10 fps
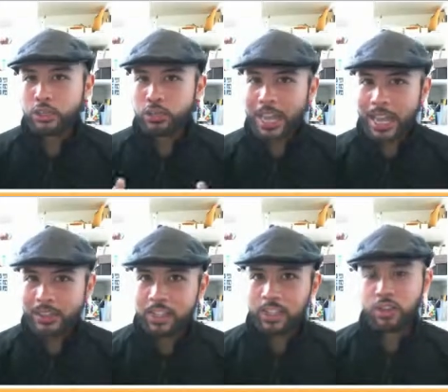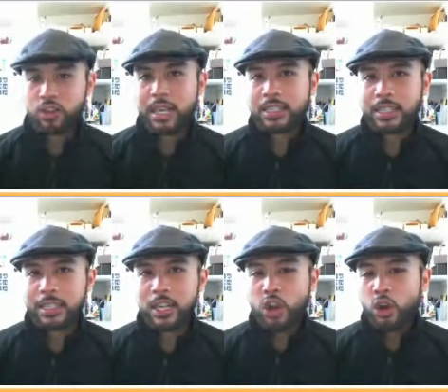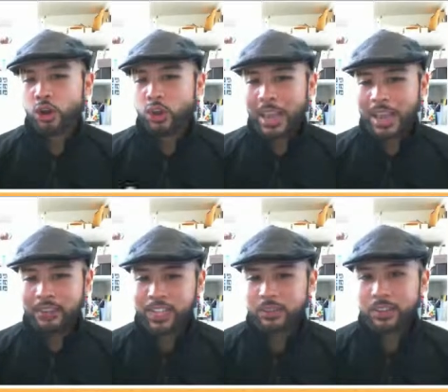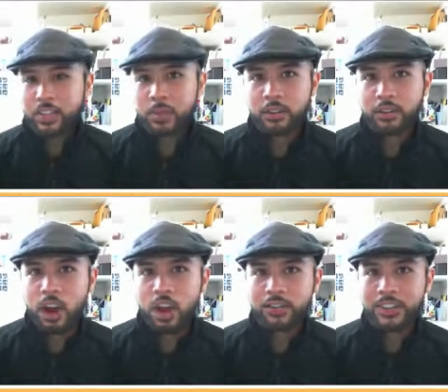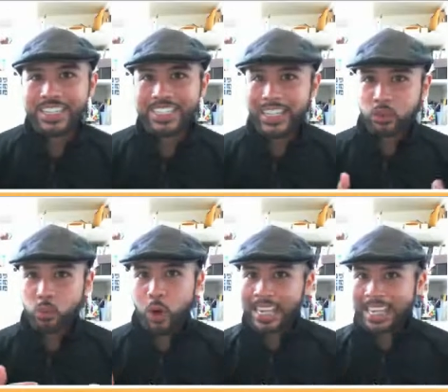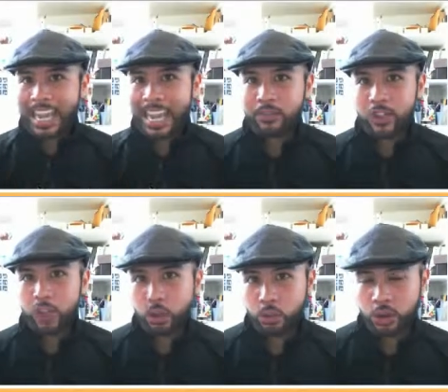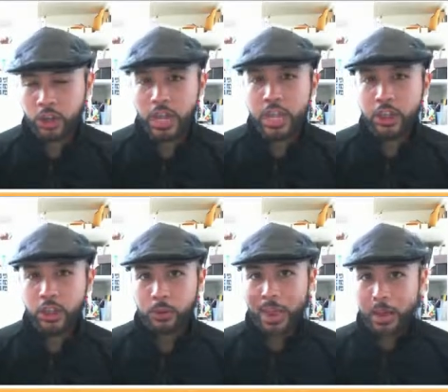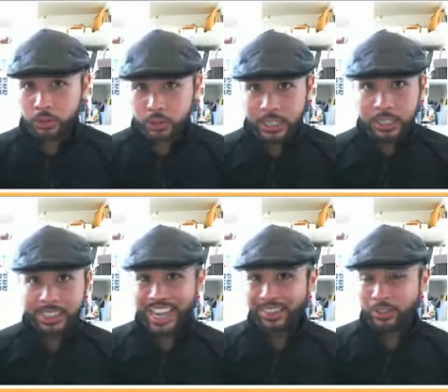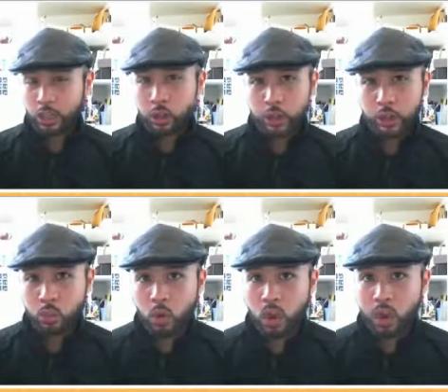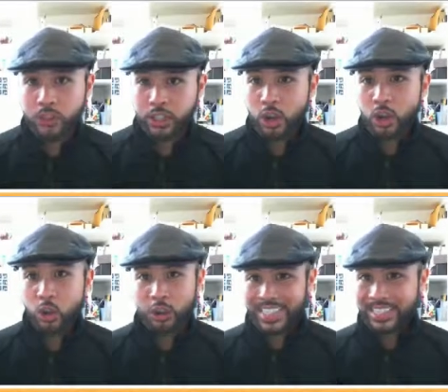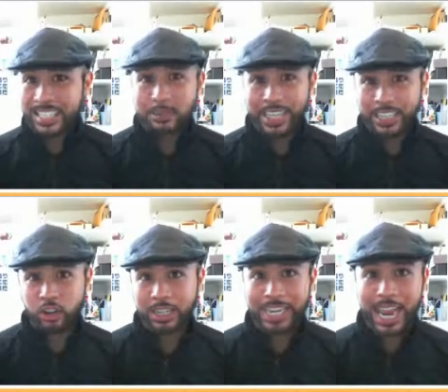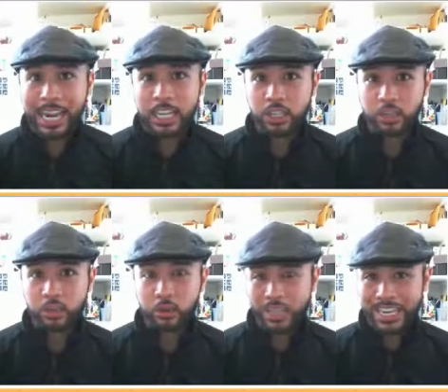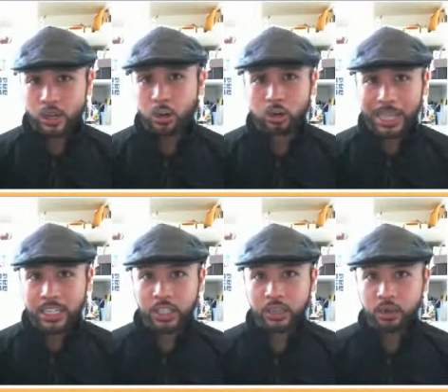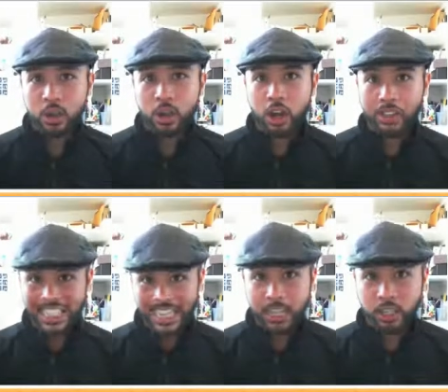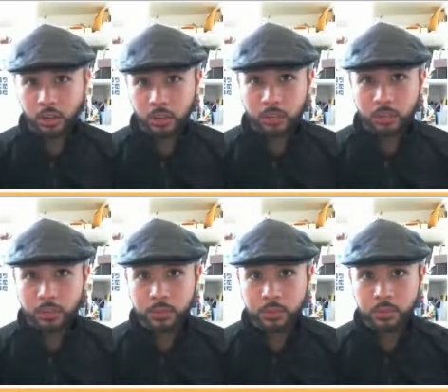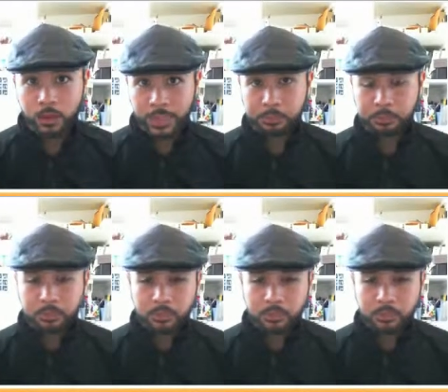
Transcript: you haven't addressed it, or you haven't given them enough confidence. That's why they haven't lowered their boundaries, they haven't lowered their walls, or they seem like they're attacking you or they don't like you on the get-go, right?